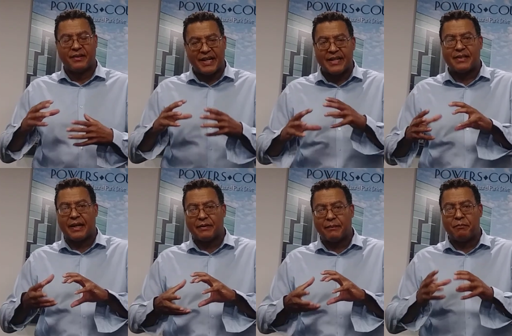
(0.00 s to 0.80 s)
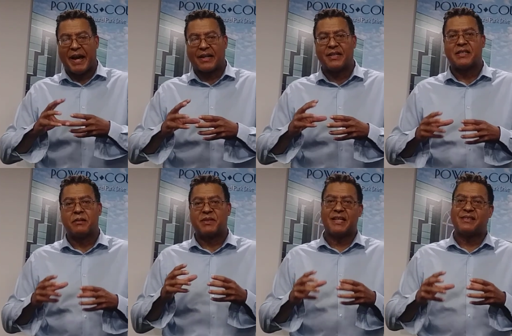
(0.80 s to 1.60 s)

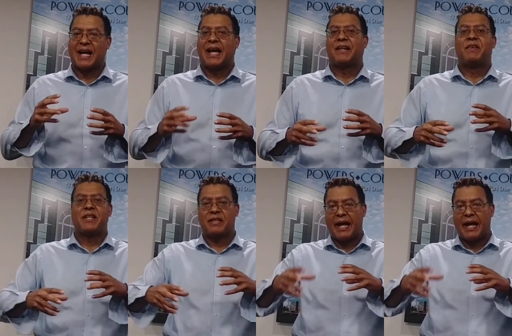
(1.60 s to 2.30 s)
mechanisms inside of it,